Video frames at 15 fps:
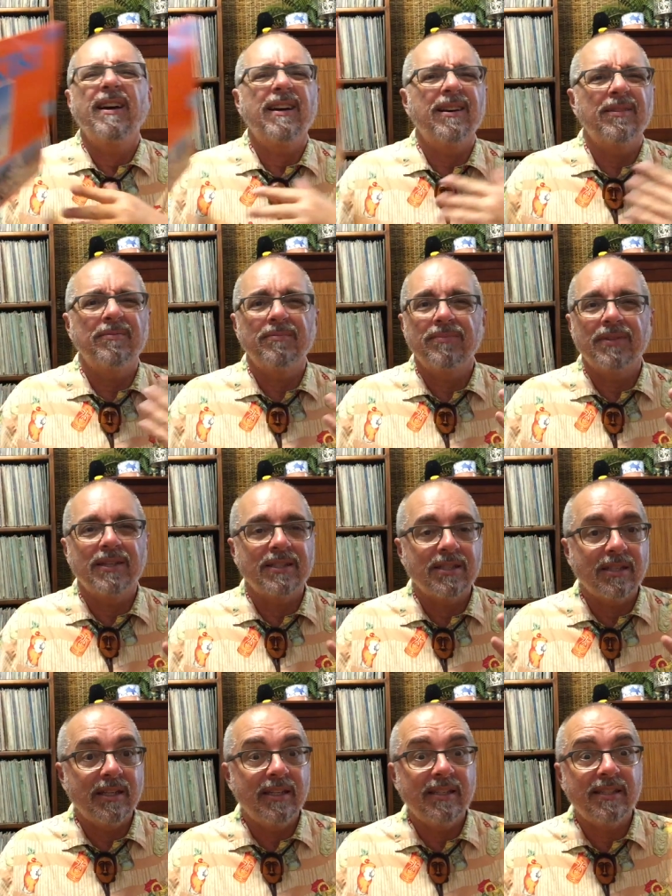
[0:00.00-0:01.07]

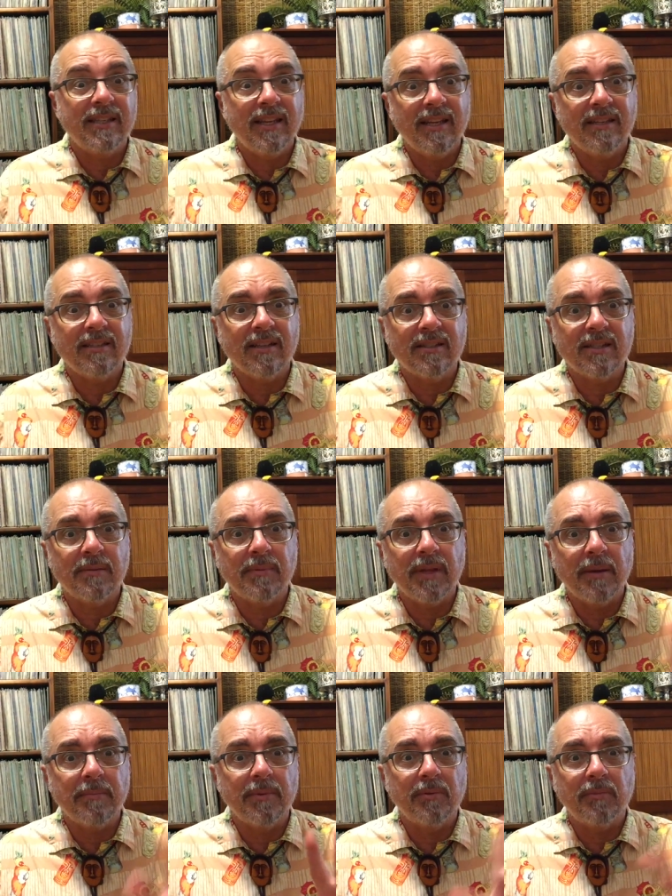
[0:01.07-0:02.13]
Because um, he sings on some of
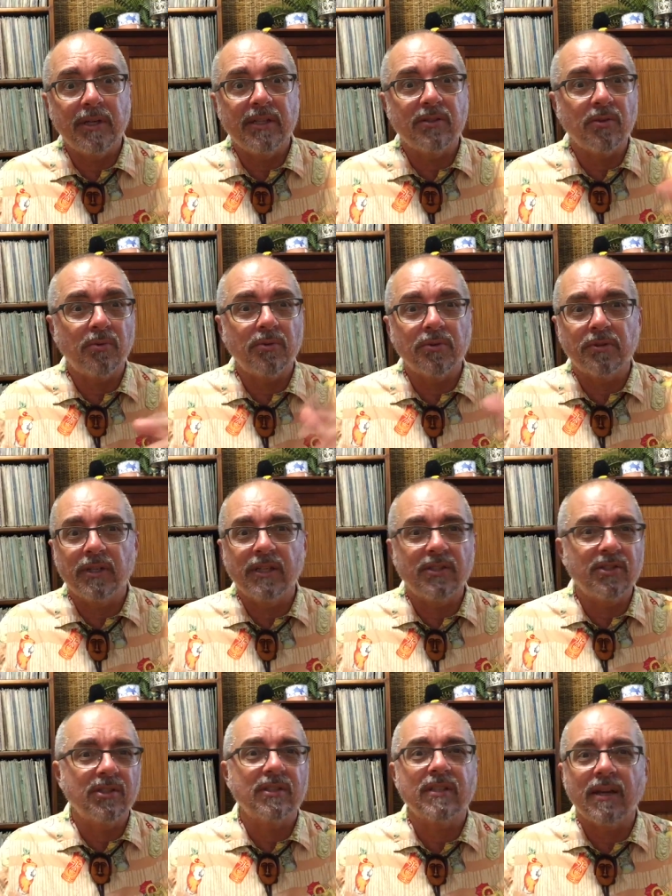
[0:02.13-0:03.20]
them, and when he's older, and
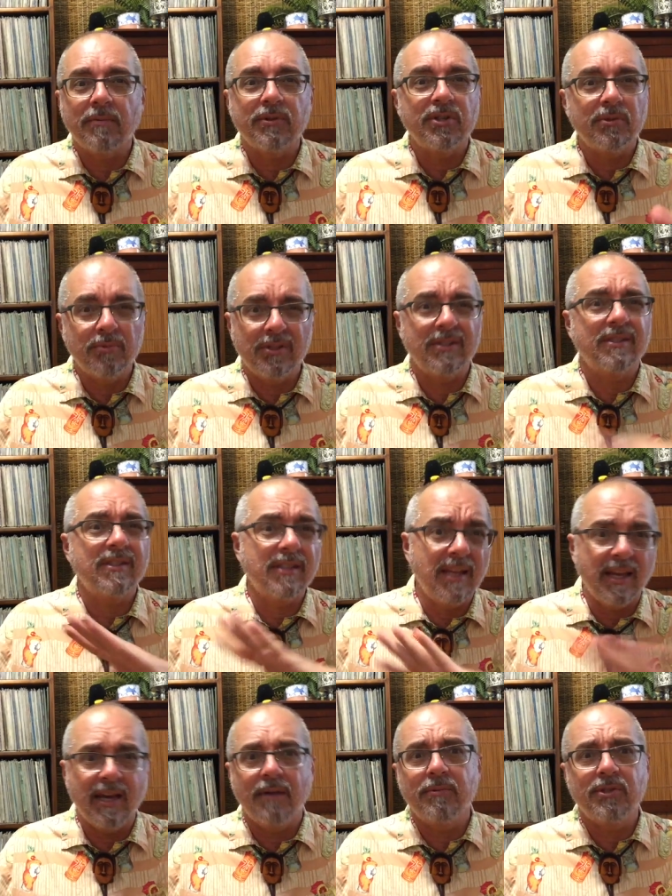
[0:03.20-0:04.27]
it's just, I wish he wouldn't
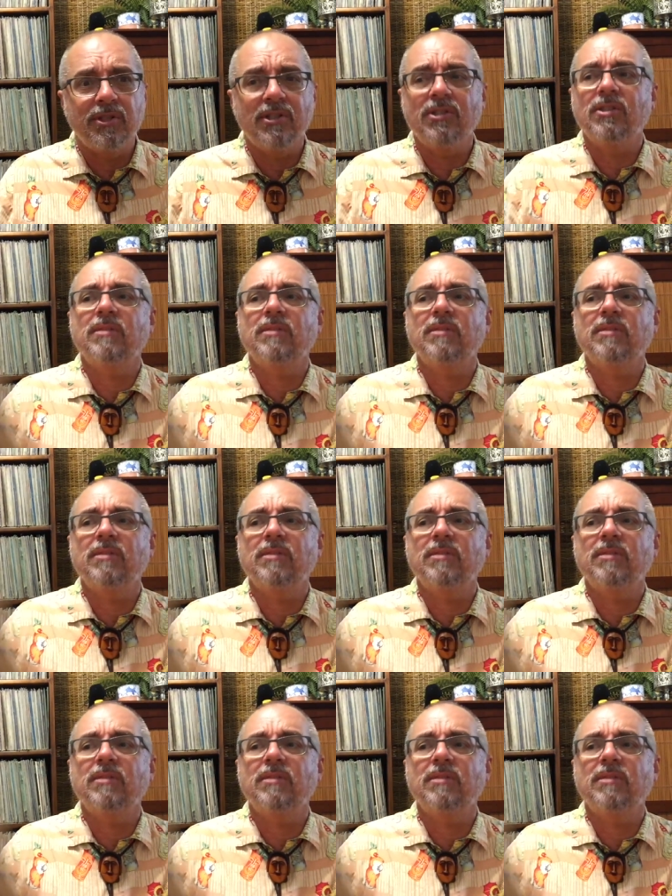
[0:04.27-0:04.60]
sing. I wish he'd